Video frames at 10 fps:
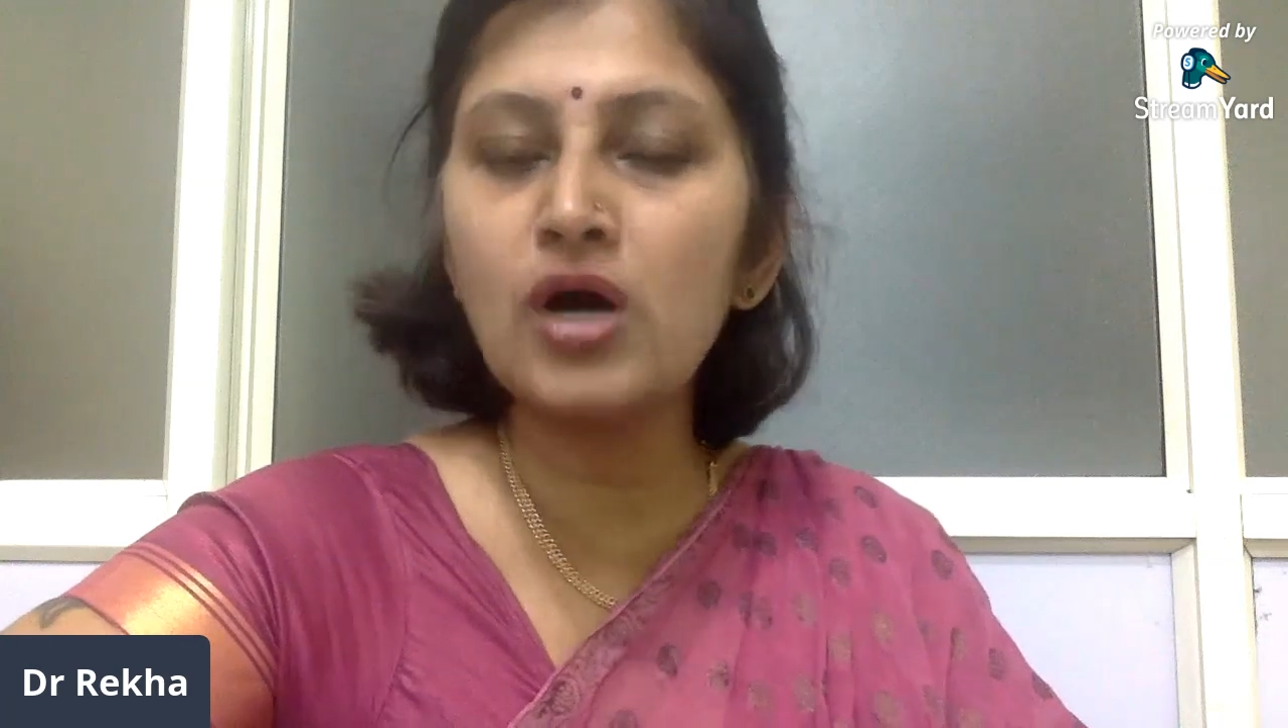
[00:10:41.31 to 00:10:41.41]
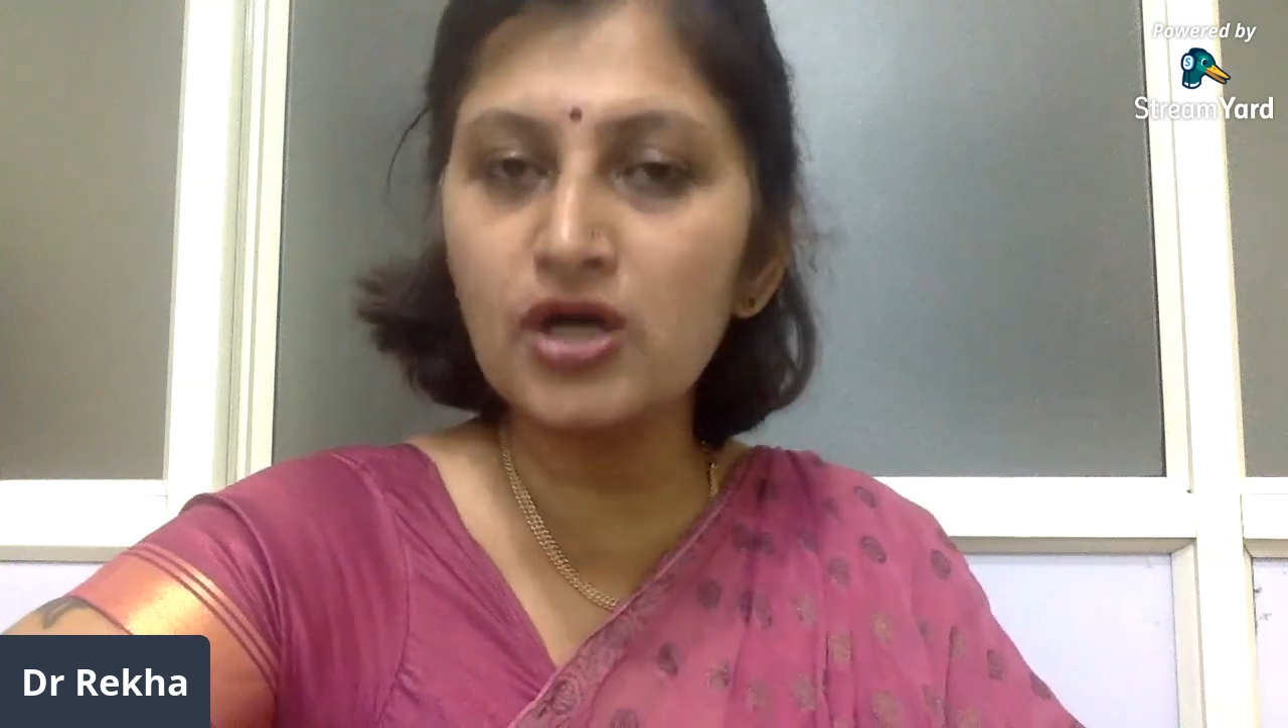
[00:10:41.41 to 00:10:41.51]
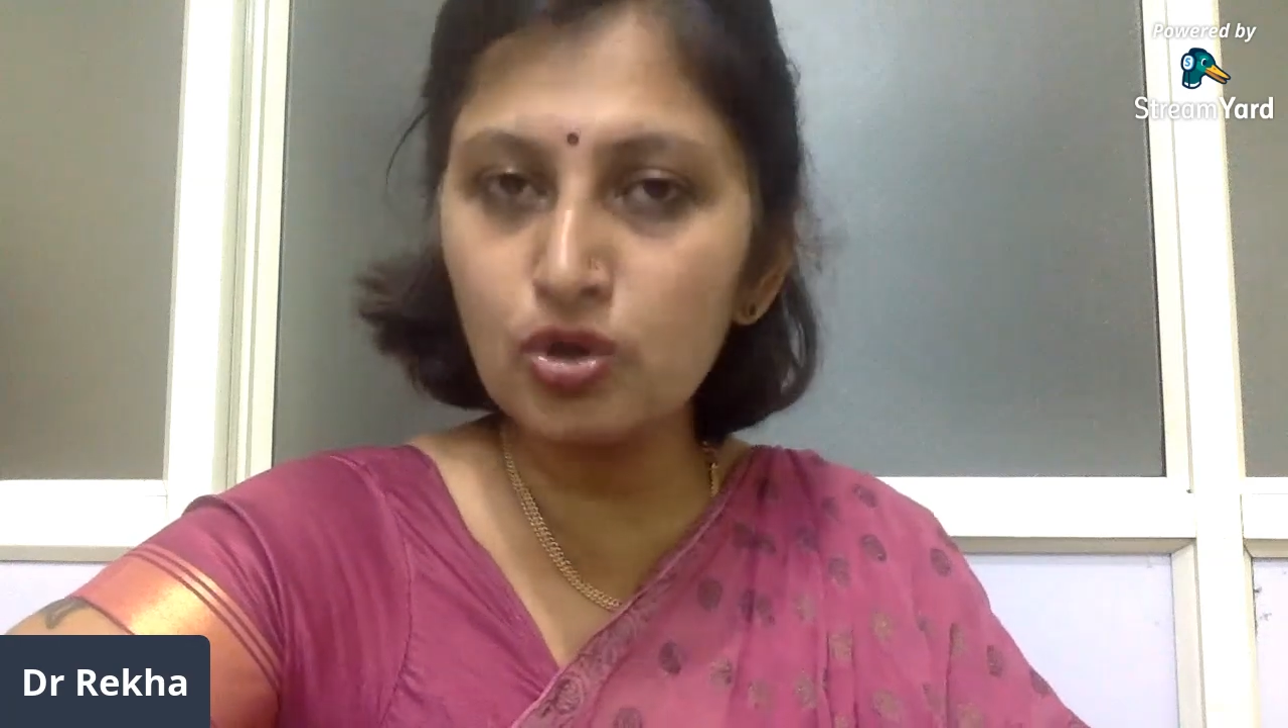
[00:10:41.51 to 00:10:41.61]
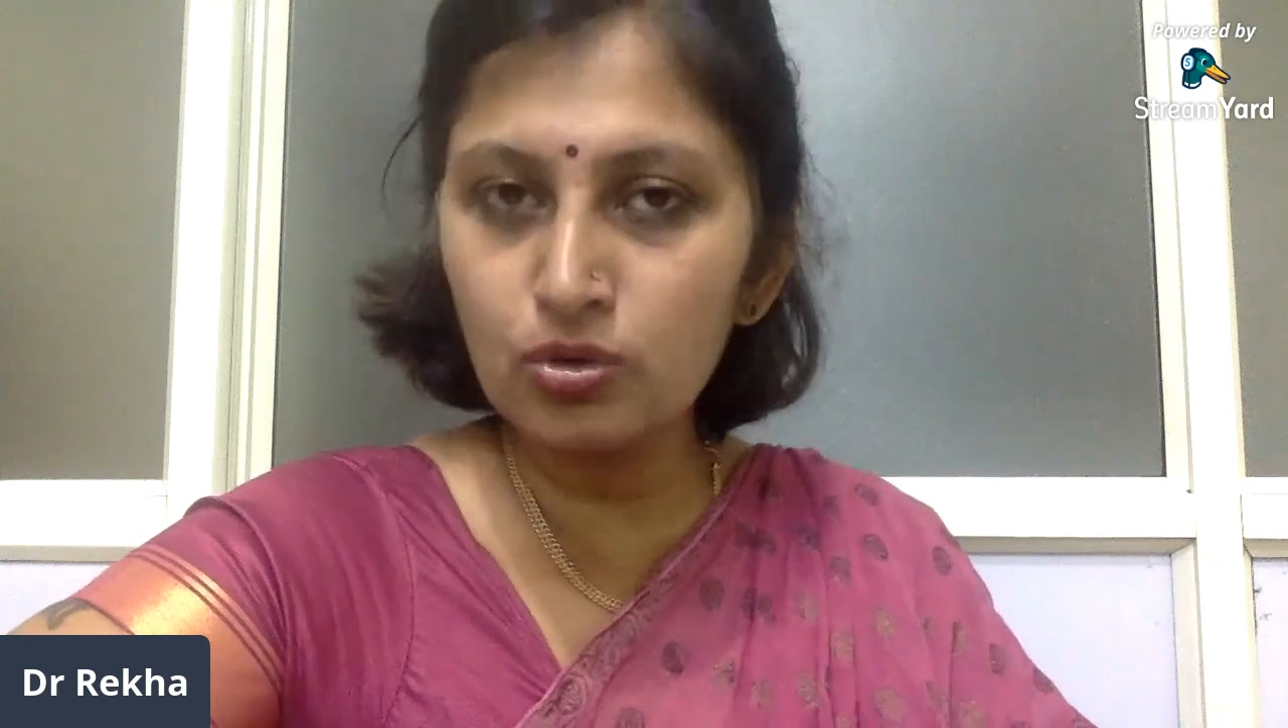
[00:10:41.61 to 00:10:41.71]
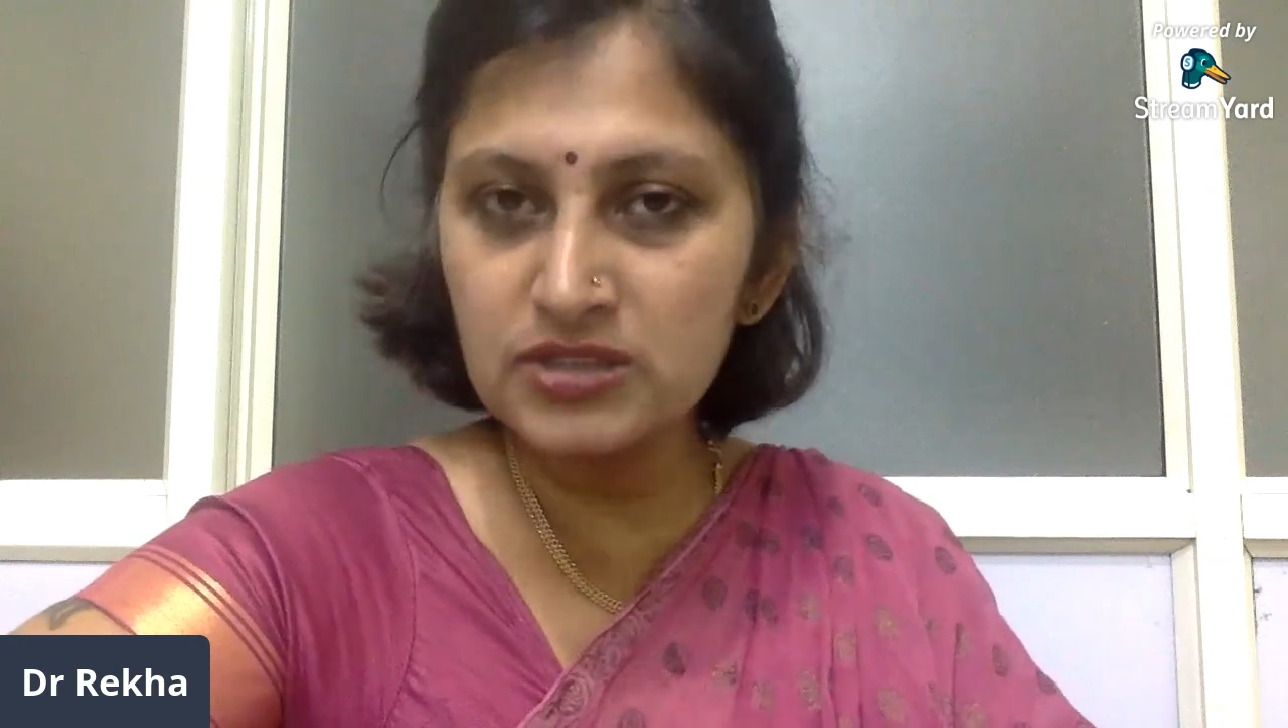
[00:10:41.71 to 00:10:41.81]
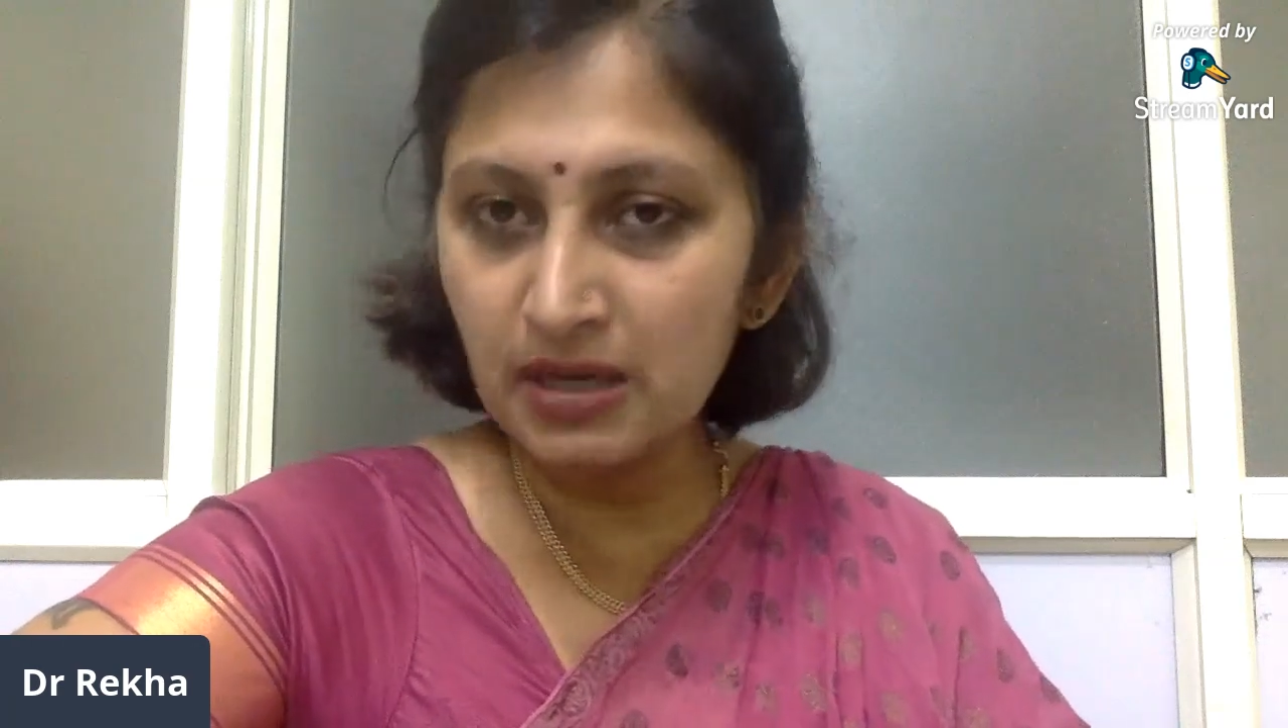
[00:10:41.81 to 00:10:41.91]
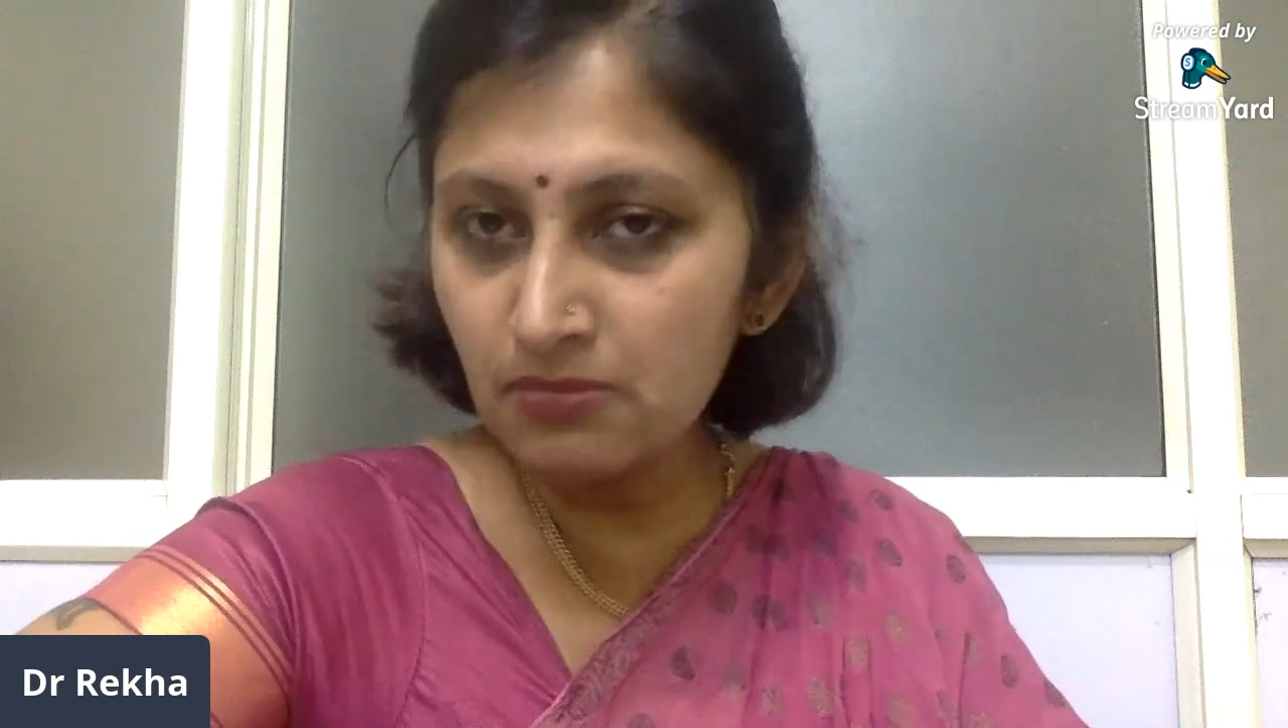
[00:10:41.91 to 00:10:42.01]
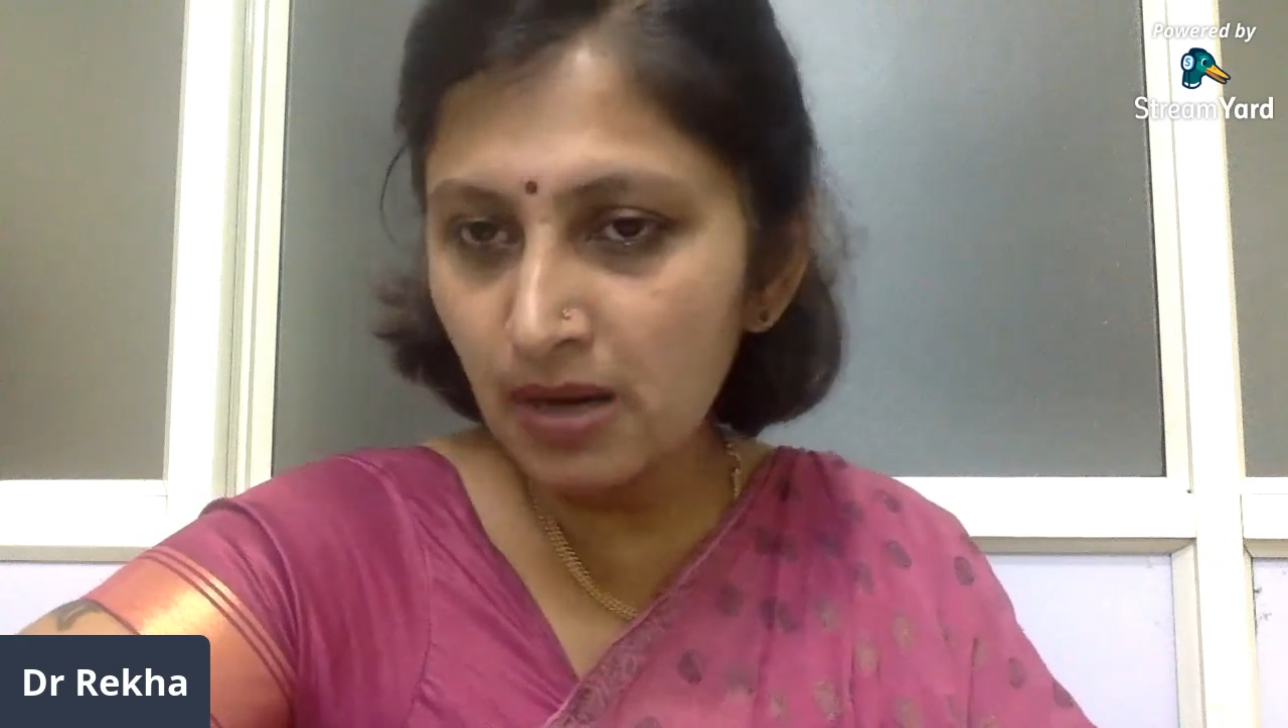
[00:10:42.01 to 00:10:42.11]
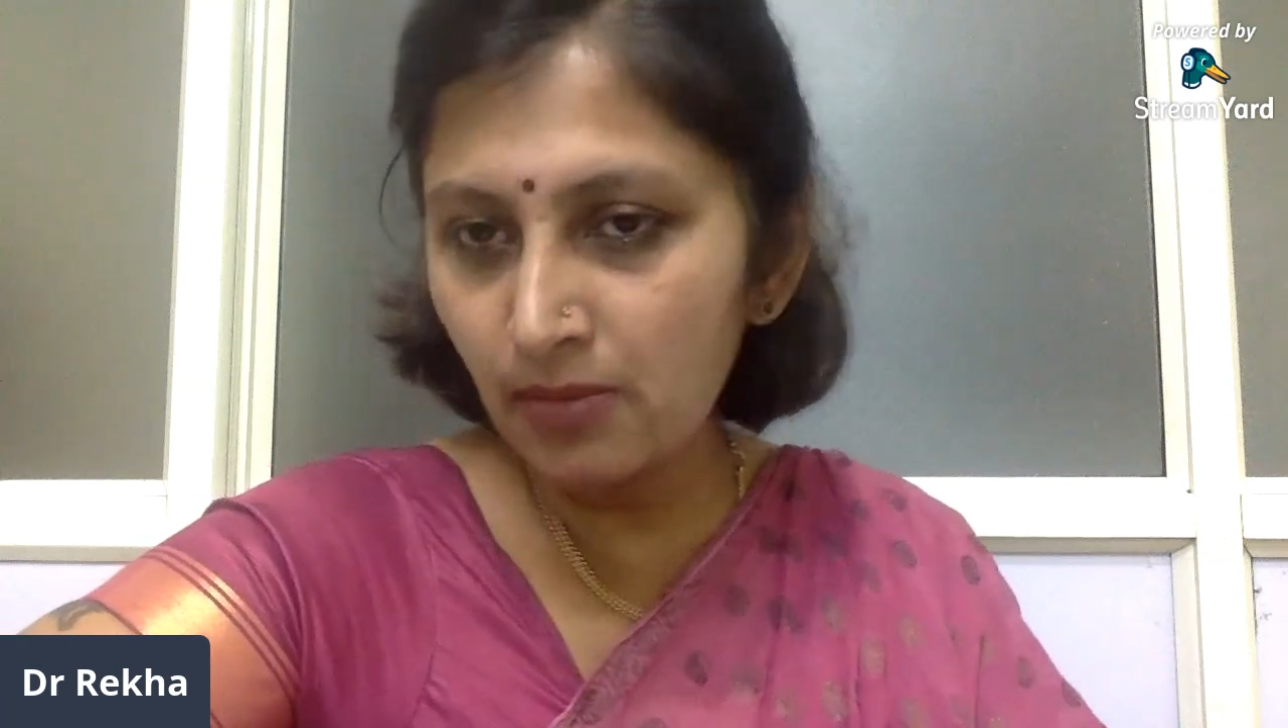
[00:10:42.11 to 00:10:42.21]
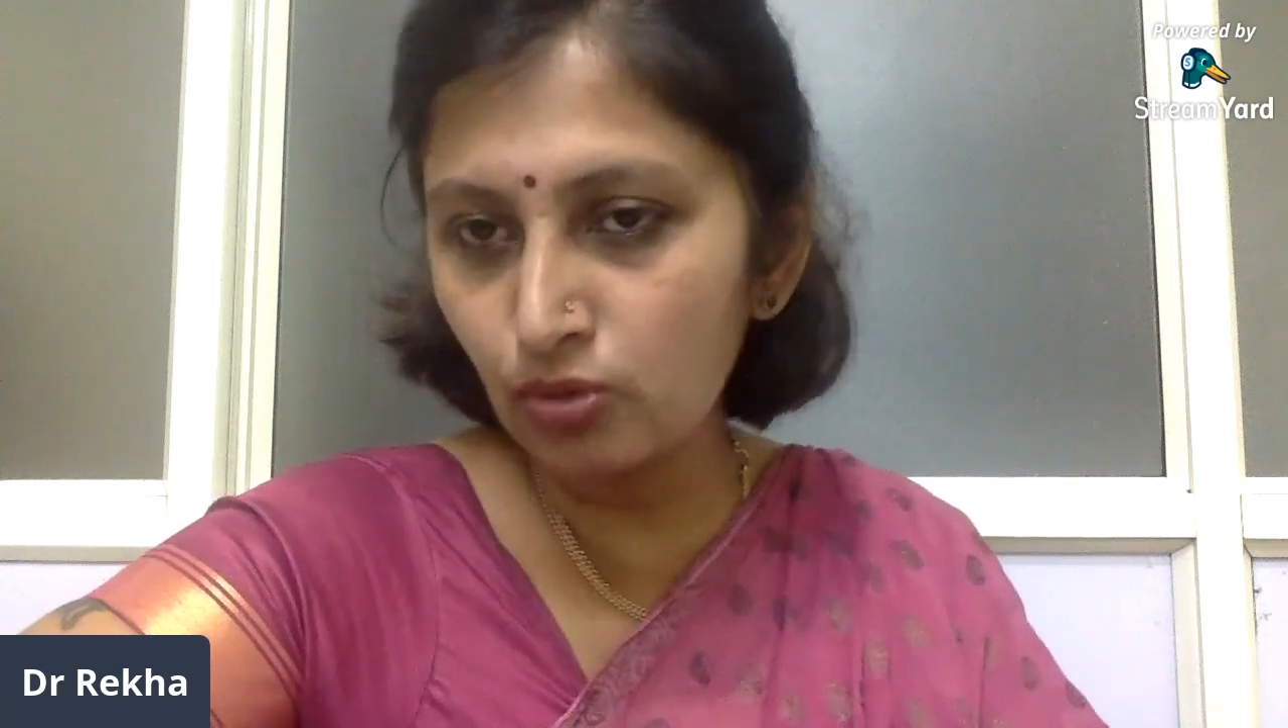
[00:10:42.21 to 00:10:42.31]
undergo some
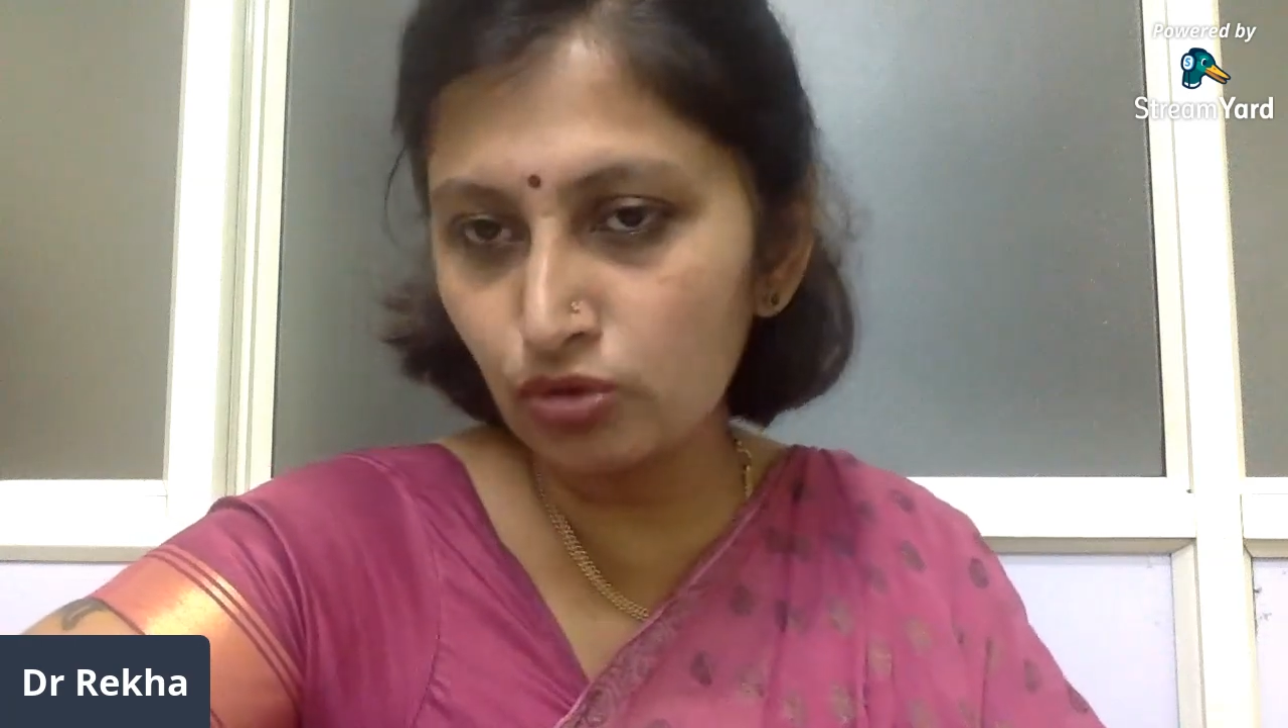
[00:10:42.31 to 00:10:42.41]
amount